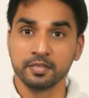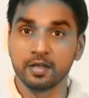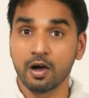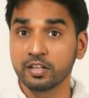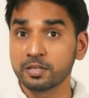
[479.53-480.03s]

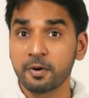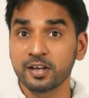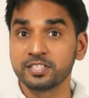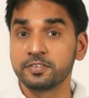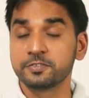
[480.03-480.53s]
On the
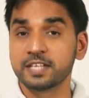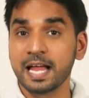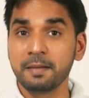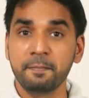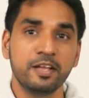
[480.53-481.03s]
positive
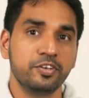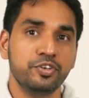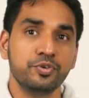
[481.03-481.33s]
side, being new